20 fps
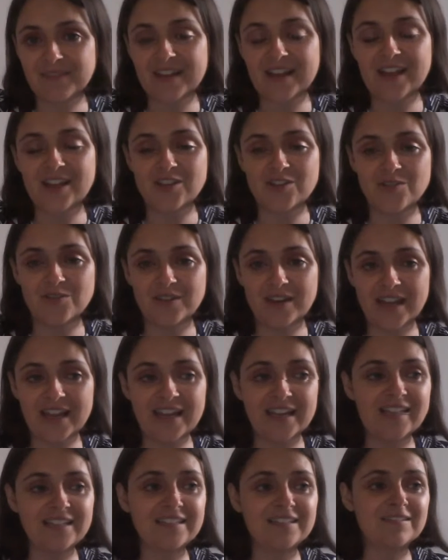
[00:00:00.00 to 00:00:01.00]
and you
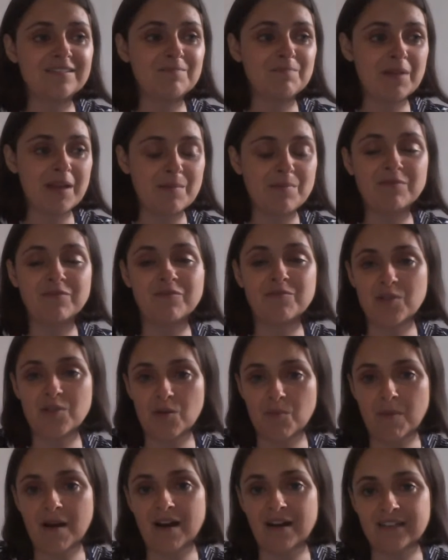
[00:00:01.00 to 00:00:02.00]
need people from your
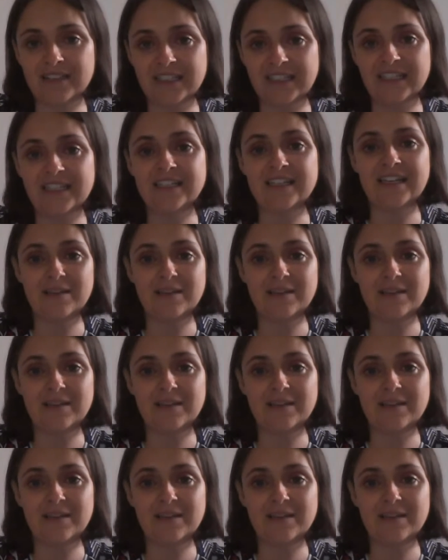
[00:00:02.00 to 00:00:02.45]
party